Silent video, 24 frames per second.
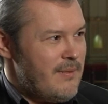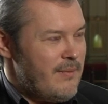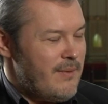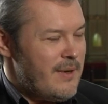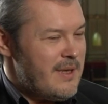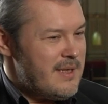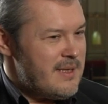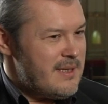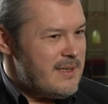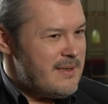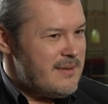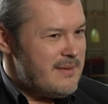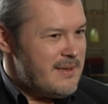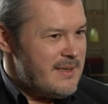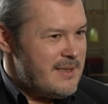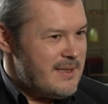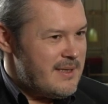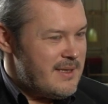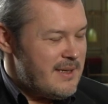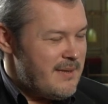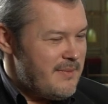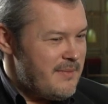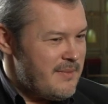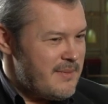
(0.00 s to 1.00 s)
once it's
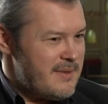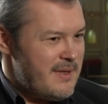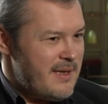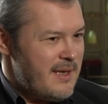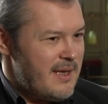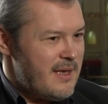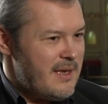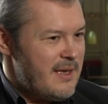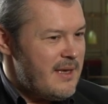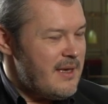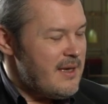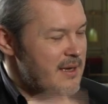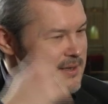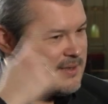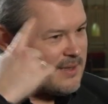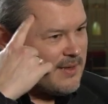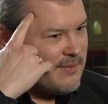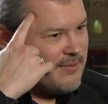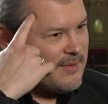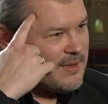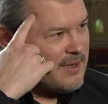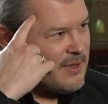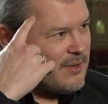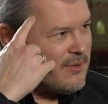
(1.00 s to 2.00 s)
something here,
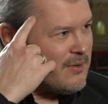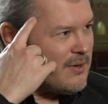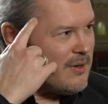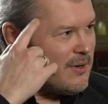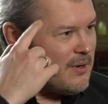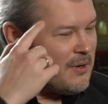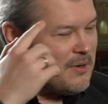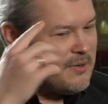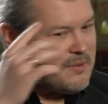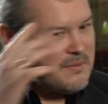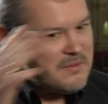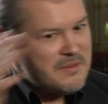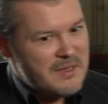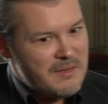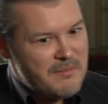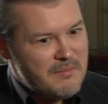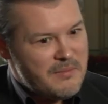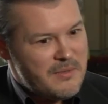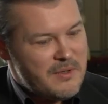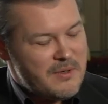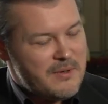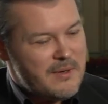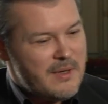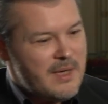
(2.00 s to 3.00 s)
something you learn,
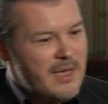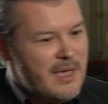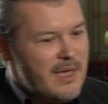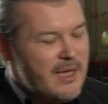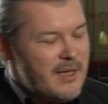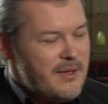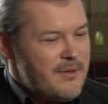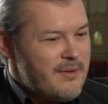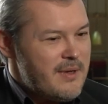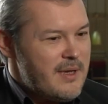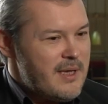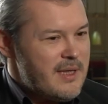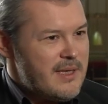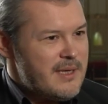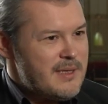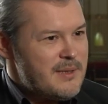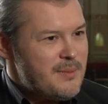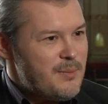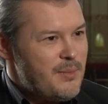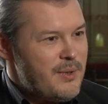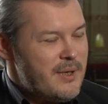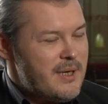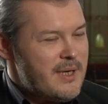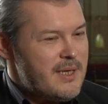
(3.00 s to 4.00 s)
you get
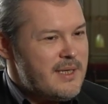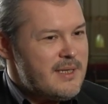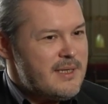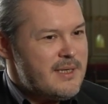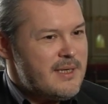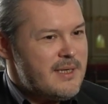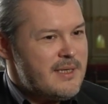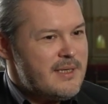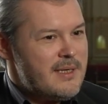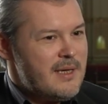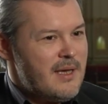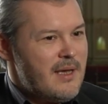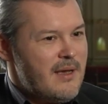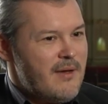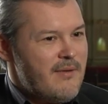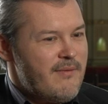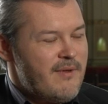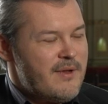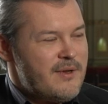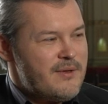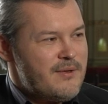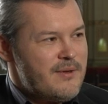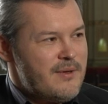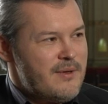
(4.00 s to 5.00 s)
experiences,
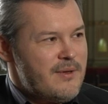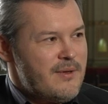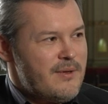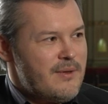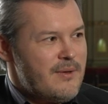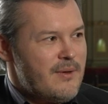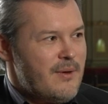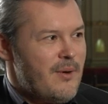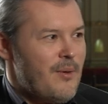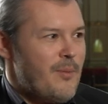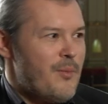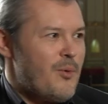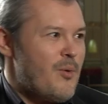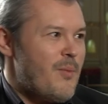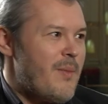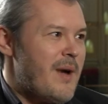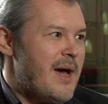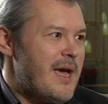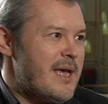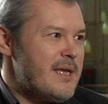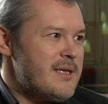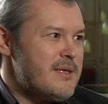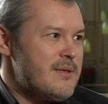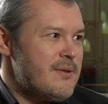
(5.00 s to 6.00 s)
one should not
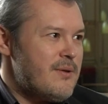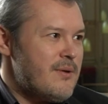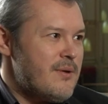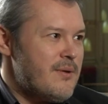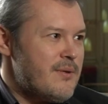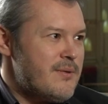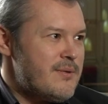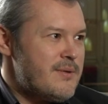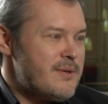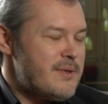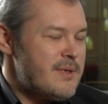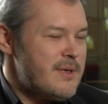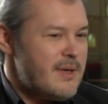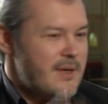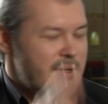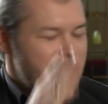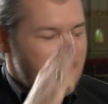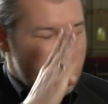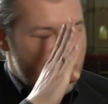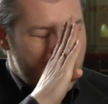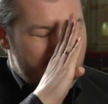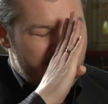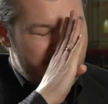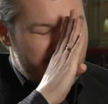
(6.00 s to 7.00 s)
compromise those
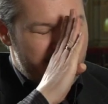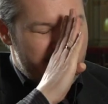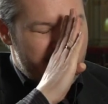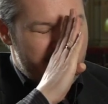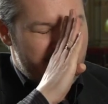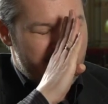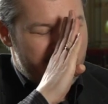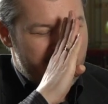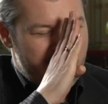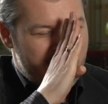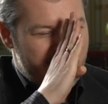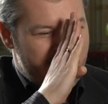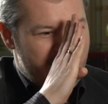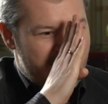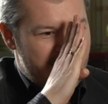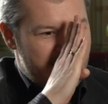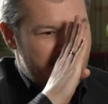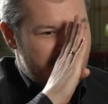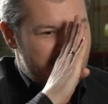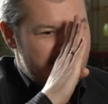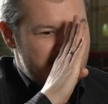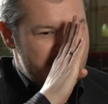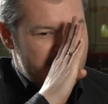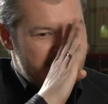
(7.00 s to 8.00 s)
with
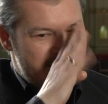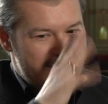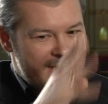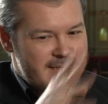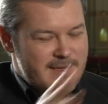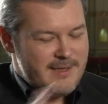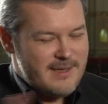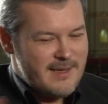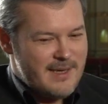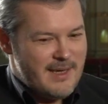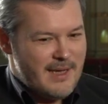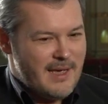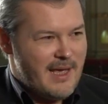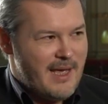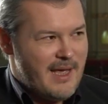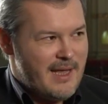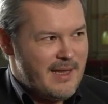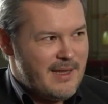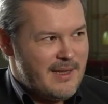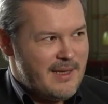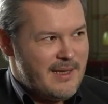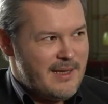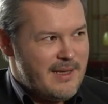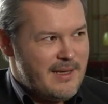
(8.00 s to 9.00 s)
finances
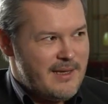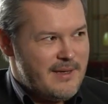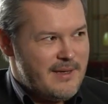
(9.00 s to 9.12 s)
and